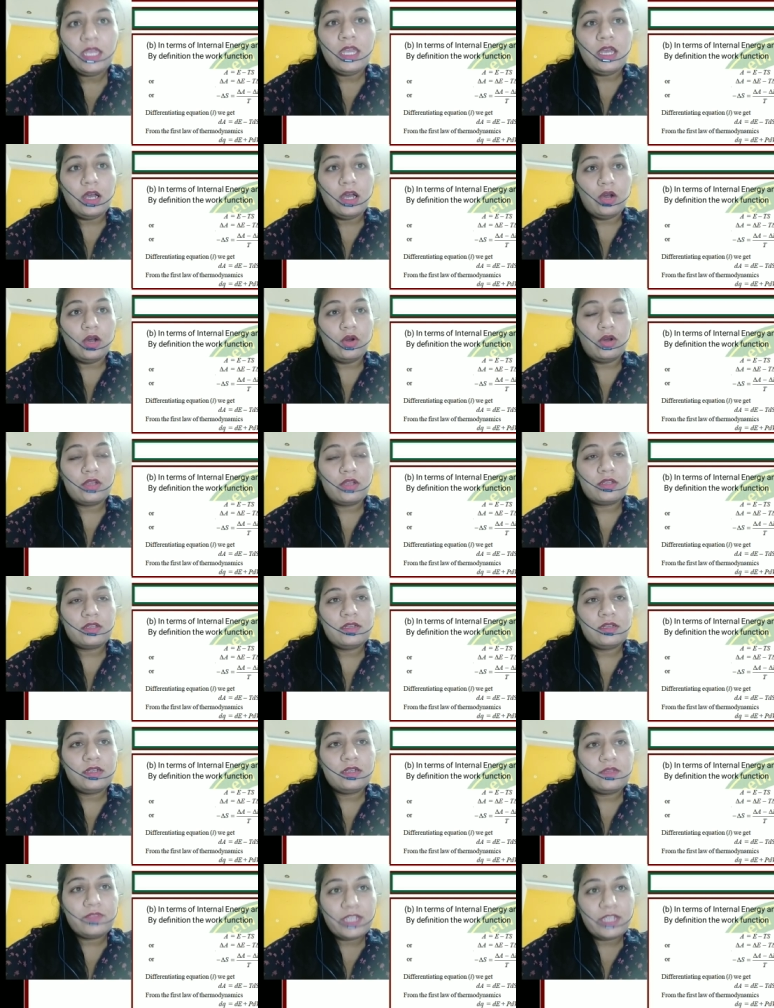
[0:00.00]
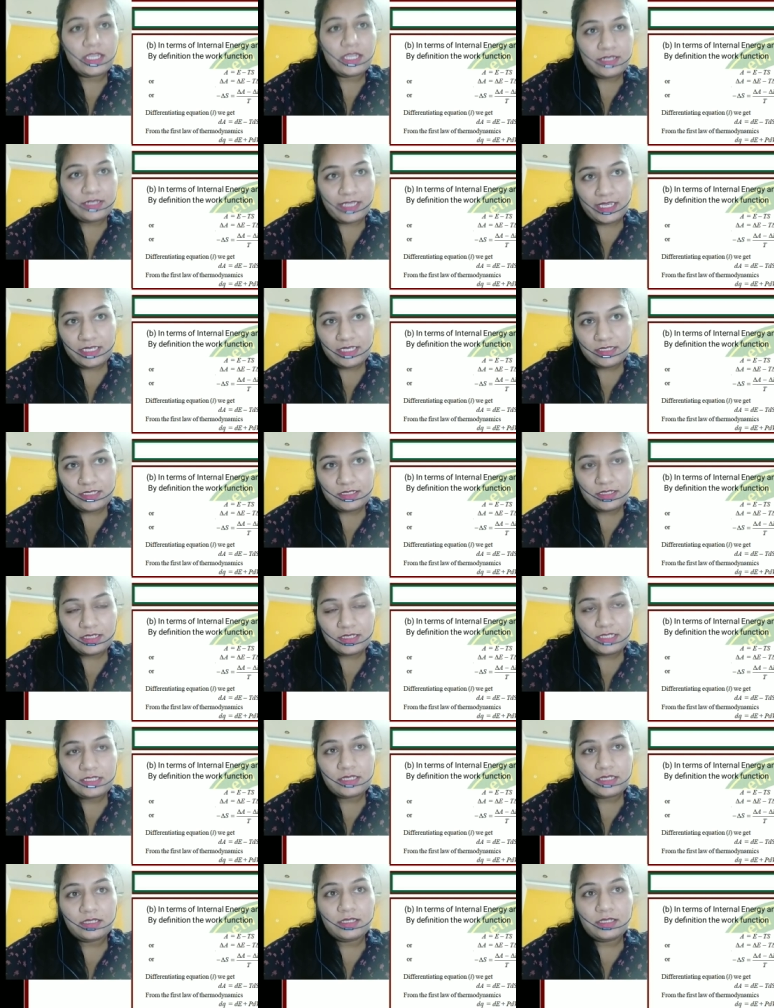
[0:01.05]
or we can write
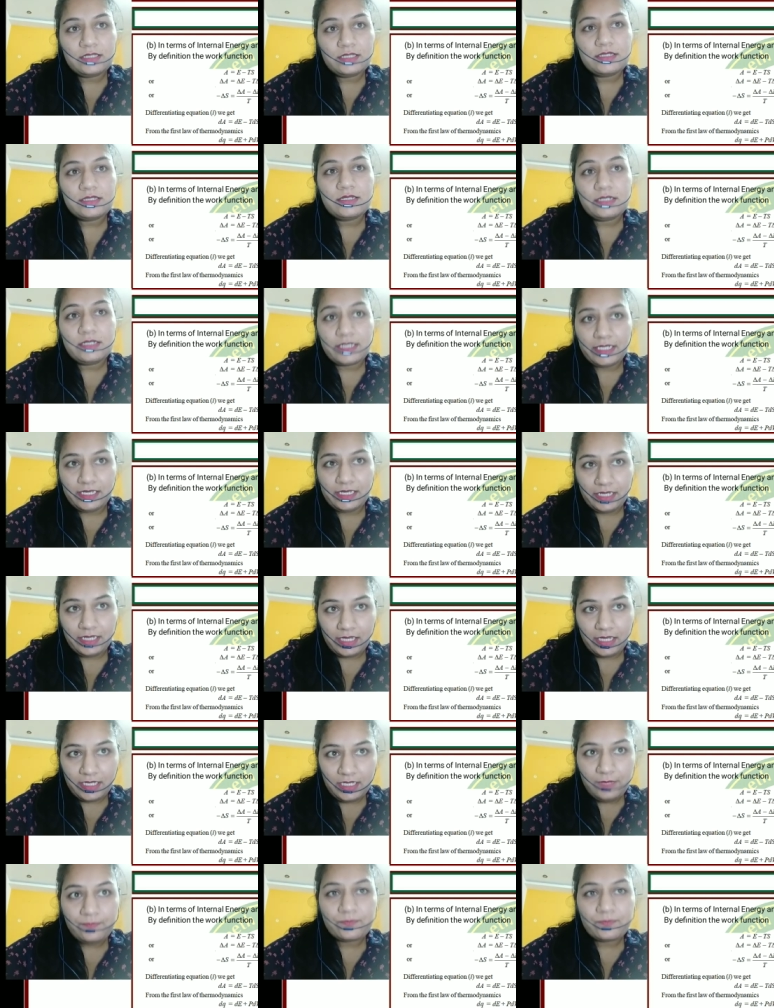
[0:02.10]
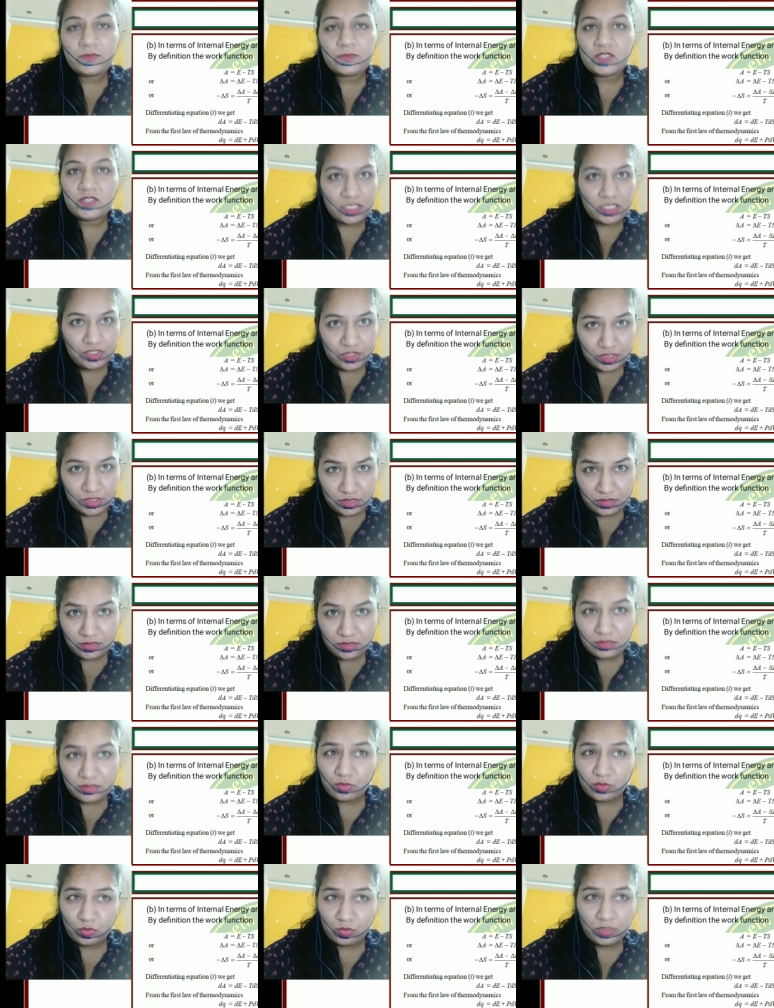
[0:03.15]
it as a del A, change in
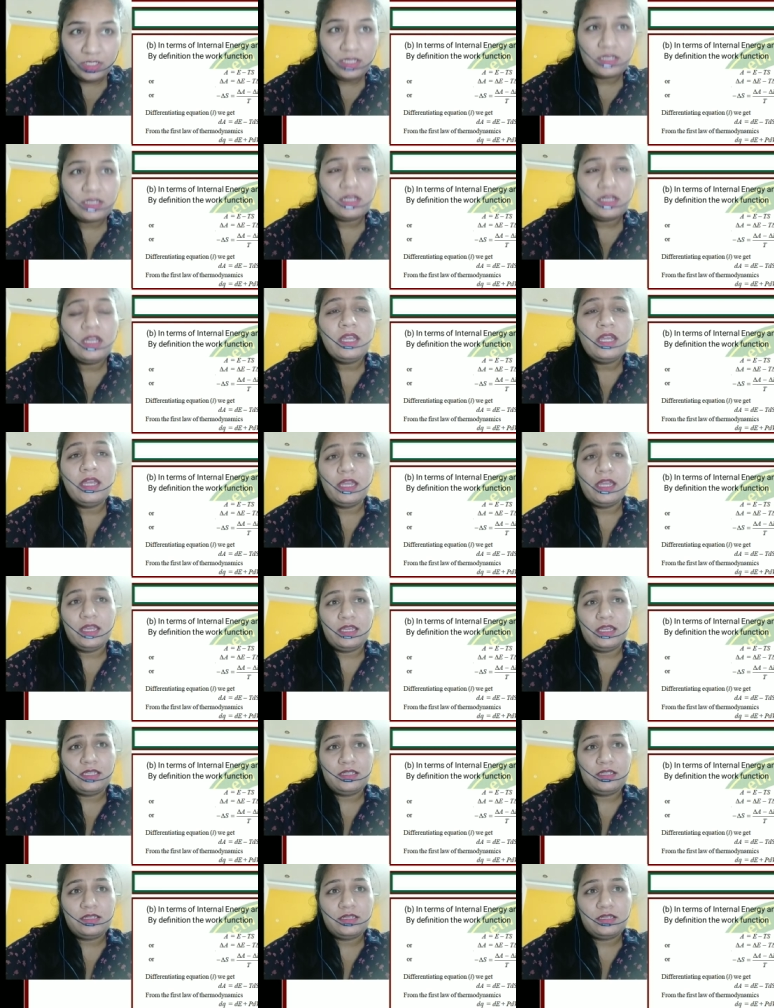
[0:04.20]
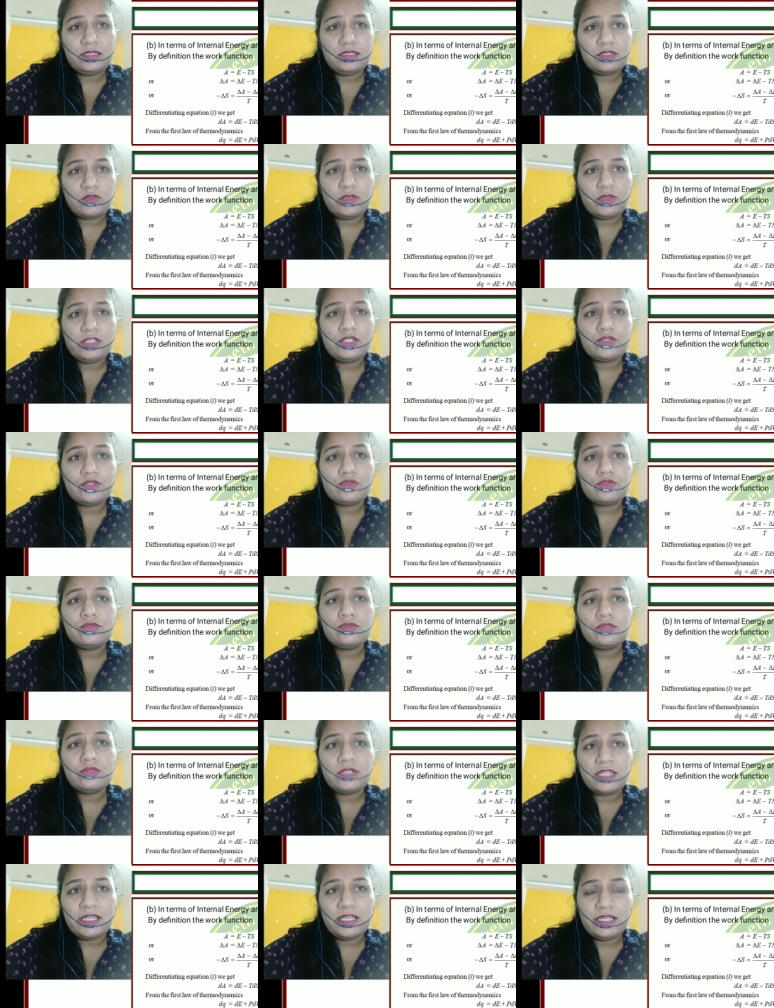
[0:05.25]
work, and is equals to
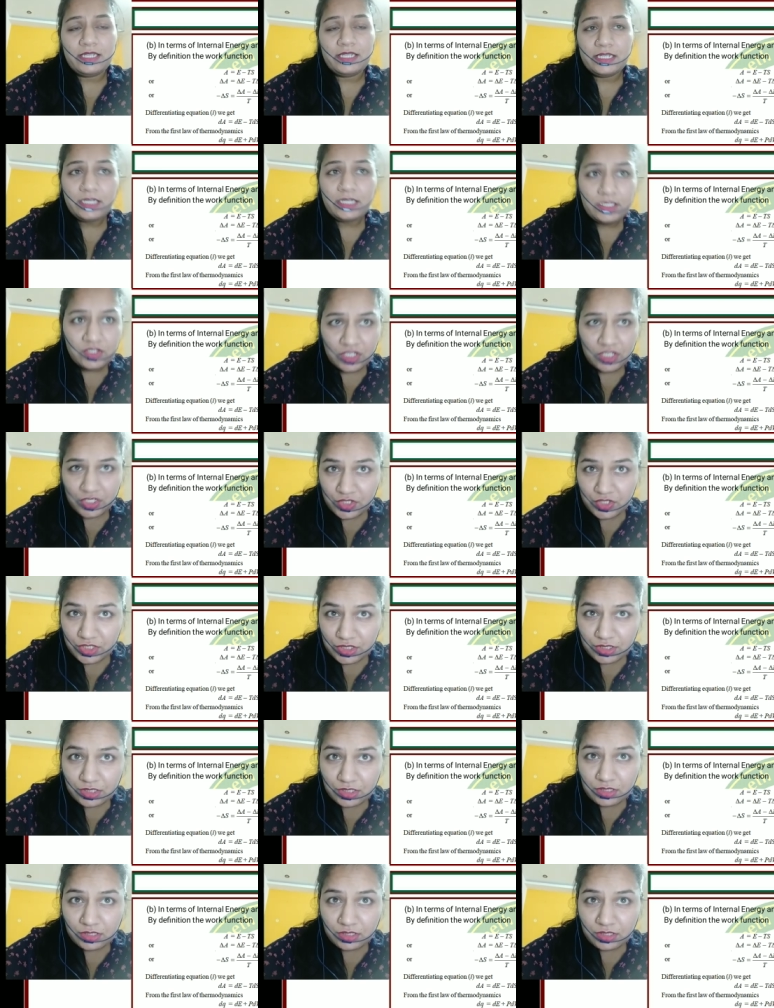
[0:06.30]
del E, change in